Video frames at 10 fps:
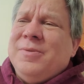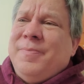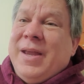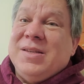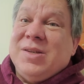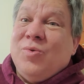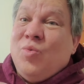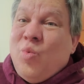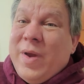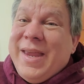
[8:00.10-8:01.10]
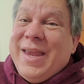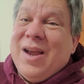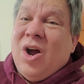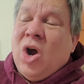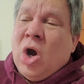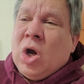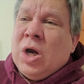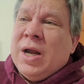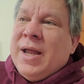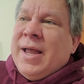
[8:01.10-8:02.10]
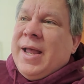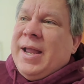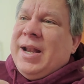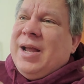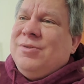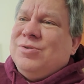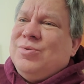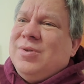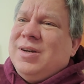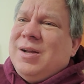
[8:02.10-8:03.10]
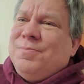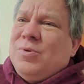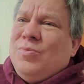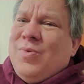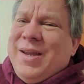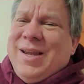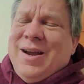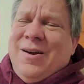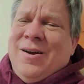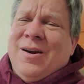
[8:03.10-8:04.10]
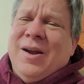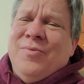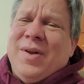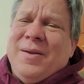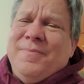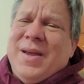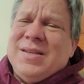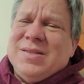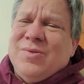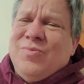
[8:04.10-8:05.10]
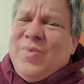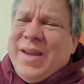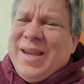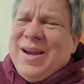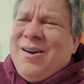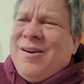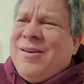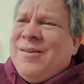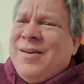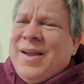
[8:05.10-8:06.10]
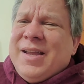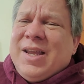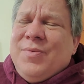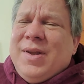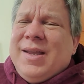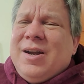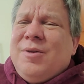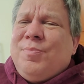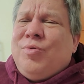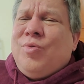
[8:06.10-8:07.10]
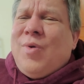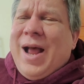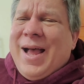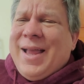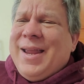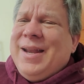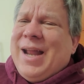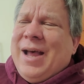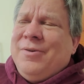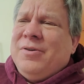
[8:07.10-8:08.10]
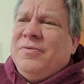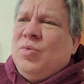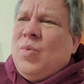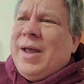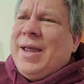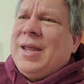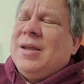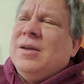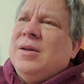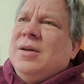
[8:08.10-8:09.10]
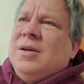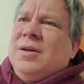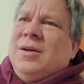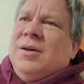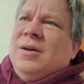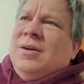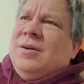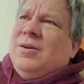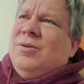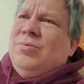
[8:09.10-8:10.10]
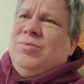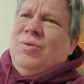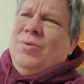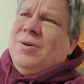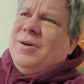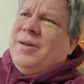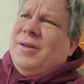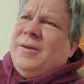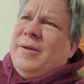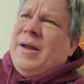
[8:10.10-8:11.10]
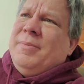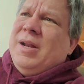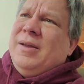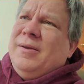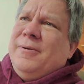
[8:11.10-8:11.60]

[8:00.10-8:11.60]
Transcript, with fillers: debased we are and how torn up we are and what a mess we are? Can we get our pride out of the way? Oh, Lord. I mean,